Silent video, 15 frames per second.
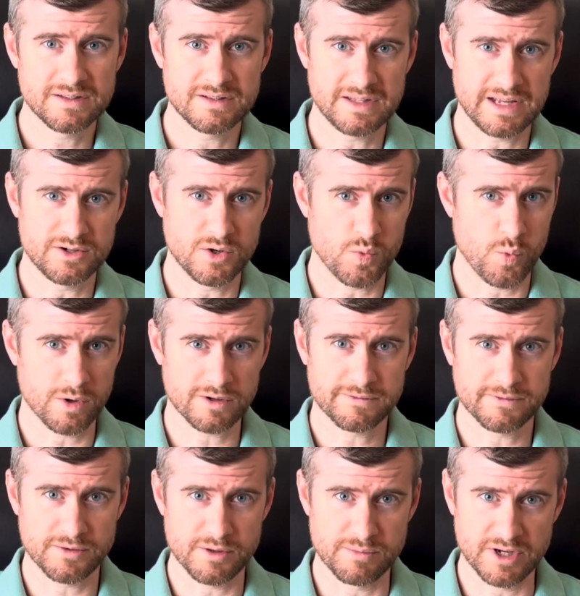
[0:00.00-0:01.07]
They don't work
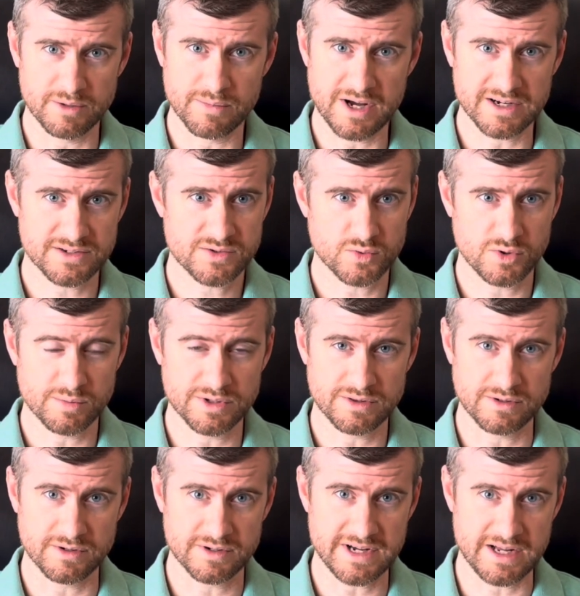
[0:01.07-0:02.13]
for the big box store, but
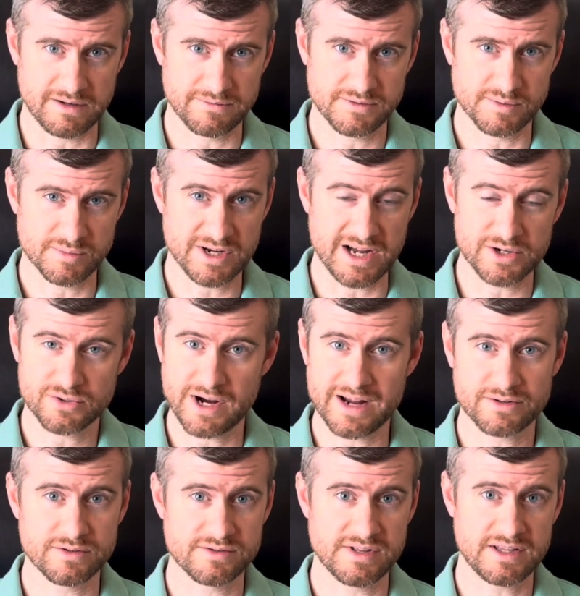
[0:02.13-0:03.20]
they're kind of some
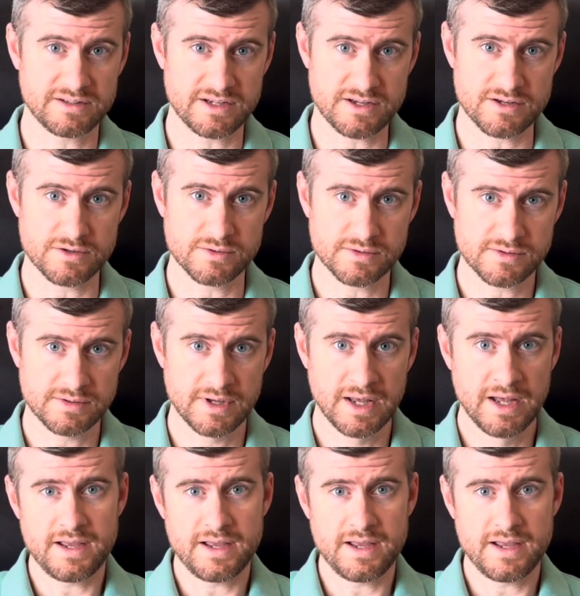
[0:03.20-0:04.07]
contractors that they use.